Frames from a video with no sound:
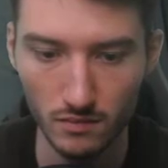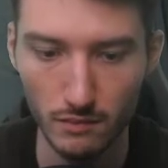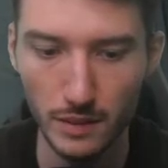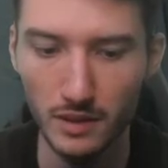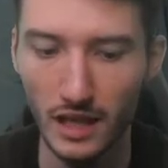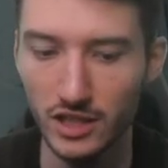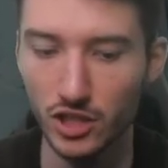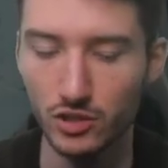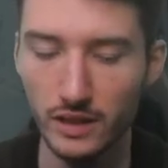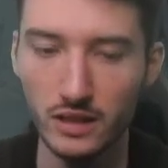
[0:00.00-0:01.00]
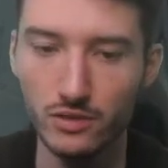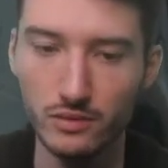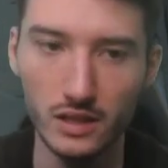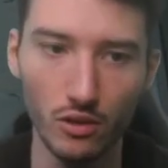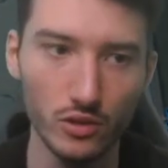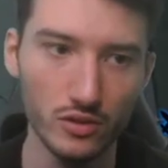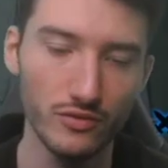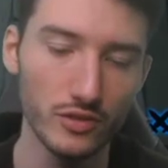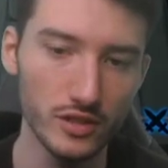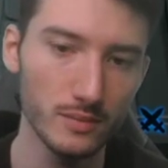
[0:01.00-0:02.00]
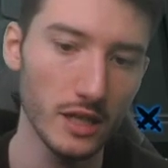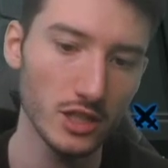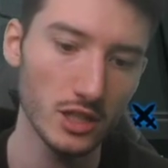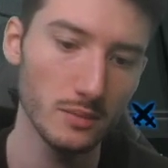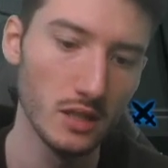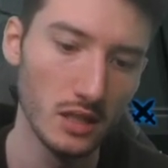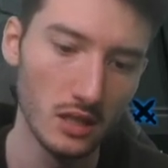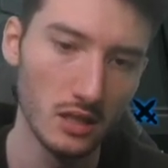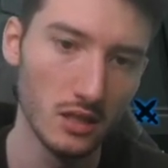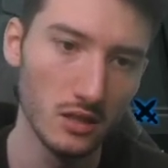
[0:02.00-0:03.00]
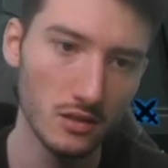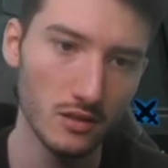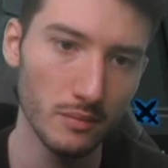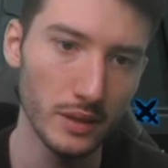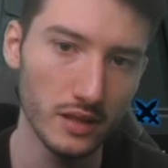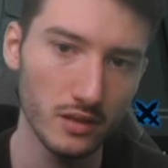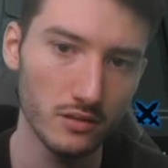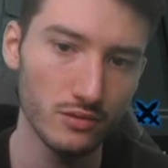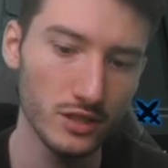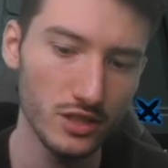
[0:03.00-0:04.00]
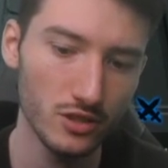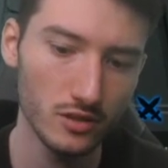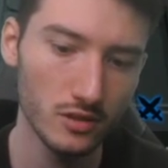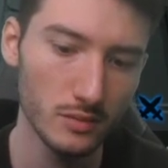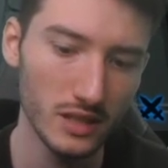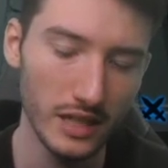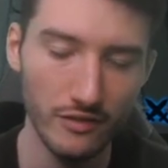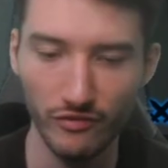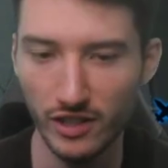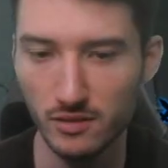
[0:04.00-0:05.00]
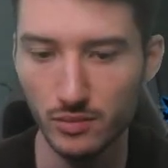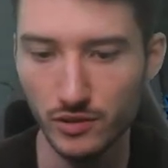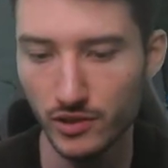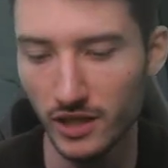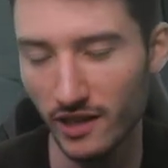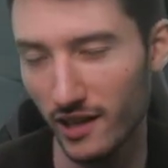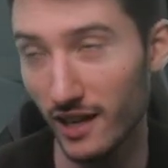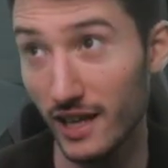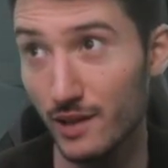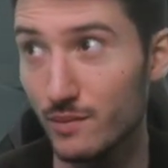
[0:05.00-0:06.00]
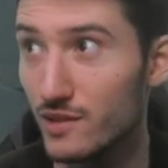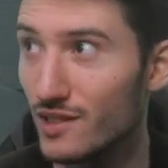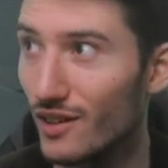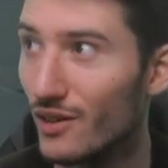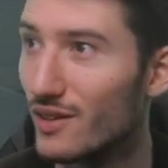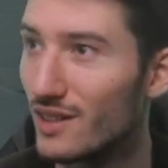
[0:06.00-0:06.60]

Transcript: Maybe the Ledger Shredder is really also for this matchup. Just a big creature, but they have Fatal Push and Claim, so...